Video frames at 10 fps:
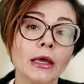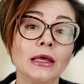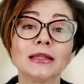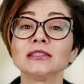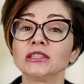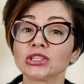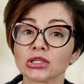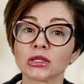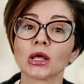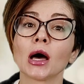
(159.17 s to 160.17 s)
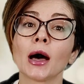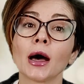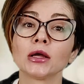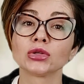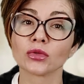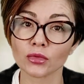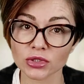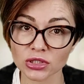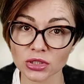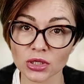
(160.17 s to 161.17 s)
In addition to the
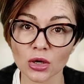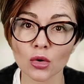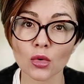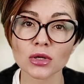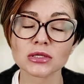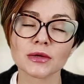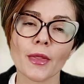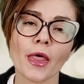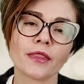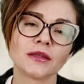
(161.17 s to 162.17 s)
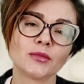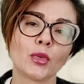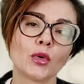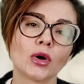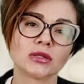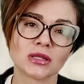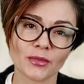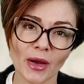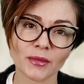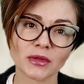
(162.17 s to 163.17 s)
Washington Accord, the
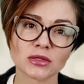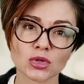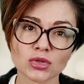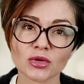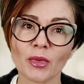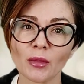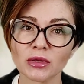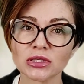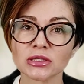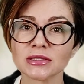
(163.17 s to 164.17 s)
department has also published